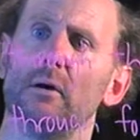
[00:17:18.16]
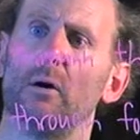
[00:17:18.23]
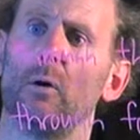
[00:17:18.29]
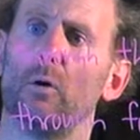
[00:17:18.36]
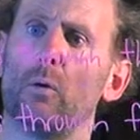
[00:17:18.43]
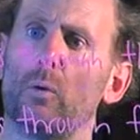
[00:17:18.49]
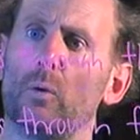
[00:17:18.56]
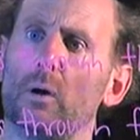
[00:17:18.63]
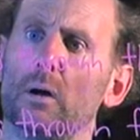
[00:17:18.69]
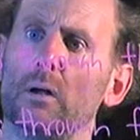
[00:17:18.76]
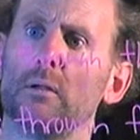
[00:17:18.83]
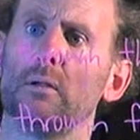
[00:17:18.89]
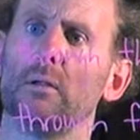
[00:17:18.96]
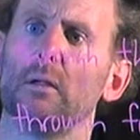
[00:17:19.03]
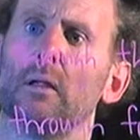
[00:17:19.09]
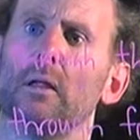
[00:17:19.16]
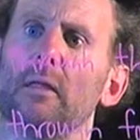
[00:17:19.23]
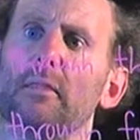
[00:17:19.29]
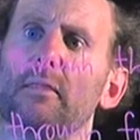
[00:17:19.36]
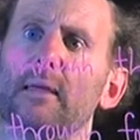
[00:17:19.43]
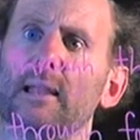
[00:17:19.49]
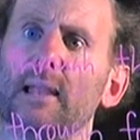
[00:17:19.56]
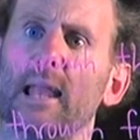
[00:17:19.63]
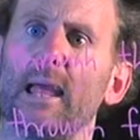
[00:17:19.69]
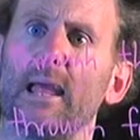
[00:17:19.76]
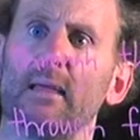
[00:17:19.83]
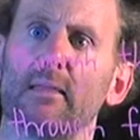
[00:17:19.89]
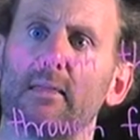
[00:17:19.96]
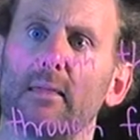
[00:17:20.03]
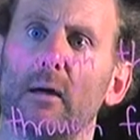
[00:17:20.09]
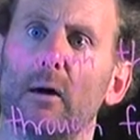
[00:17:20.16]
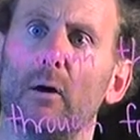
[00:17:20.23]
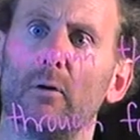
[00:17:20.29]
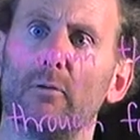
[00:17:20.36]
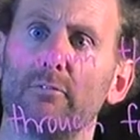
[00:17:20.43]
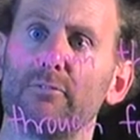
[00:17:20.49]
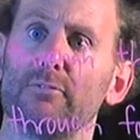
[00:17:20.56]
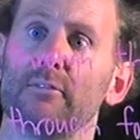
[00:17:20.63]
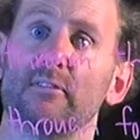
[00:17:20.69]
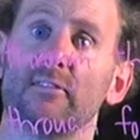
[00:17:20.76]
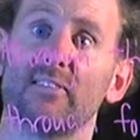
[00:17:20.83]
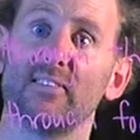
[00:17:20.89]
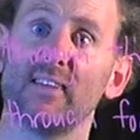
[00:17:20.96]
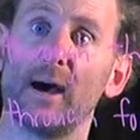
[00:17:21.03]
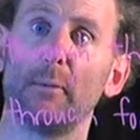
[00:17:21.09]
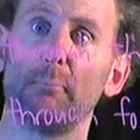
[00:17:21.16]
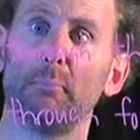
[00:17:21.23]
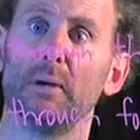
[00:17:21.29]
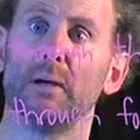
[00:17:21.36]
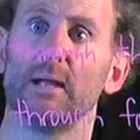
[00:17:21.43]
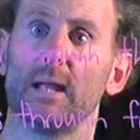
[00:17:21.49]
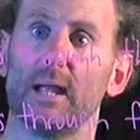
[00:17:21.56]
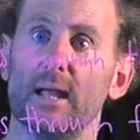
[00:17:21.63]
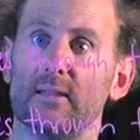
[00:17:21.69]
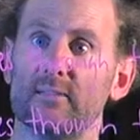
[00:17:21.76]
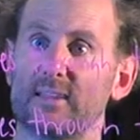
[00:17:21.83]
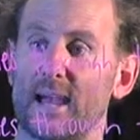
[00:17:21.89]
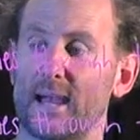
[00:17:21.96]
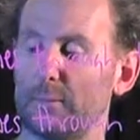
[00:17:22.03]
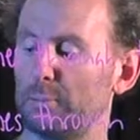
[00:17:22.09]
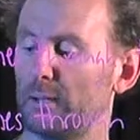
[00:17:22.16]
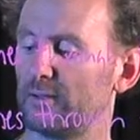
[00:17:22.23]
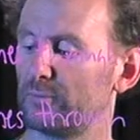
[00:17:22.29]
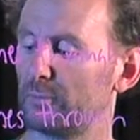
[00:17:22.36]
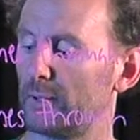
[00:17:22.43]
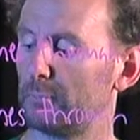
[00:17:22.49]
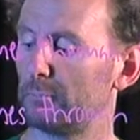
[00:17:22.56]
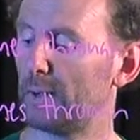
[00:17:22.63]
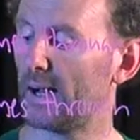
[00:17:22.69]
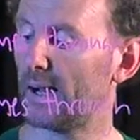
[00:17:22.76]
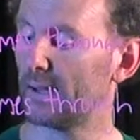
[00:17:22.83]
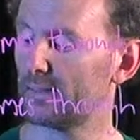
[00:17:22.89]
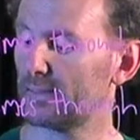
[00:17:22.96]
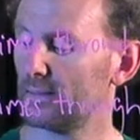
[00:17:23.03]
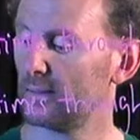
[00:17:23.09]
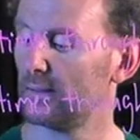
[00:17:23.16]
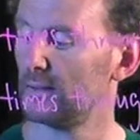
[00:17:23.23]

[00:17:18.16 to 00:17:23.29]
or the length of some sk plus 1 path,